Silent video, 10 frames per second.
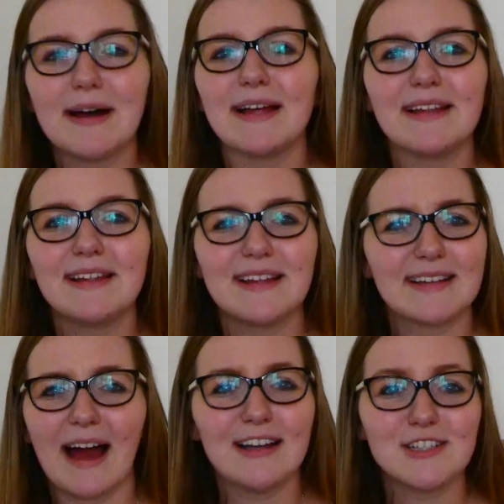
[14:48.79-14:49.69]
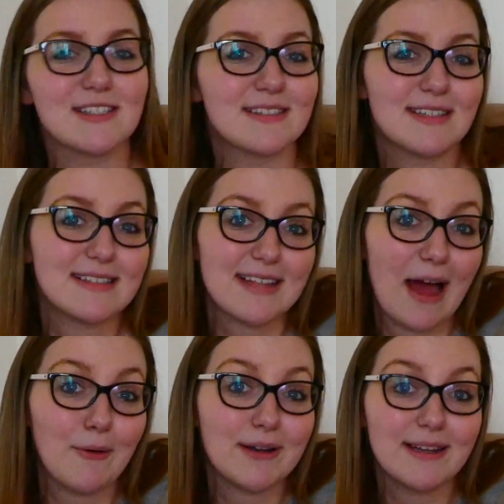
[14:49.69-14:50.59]
but it kind of just is
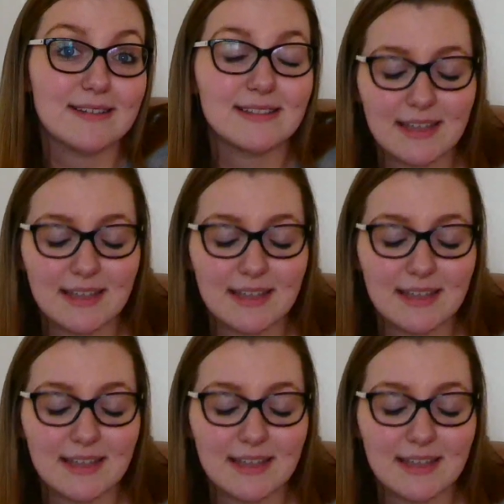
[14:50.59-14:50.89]
how it is.